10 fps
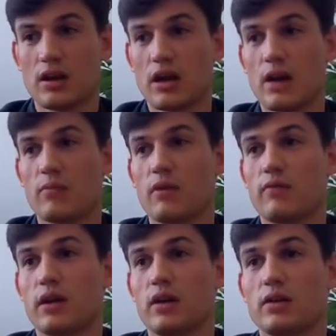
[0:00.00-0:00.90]
And my
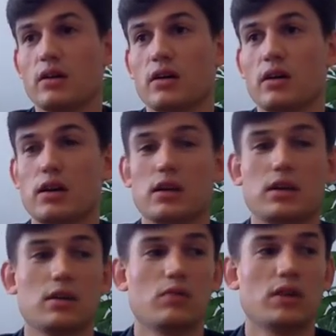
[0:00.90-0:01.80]
father
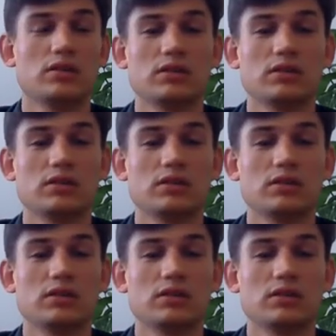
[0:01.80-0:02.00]
runs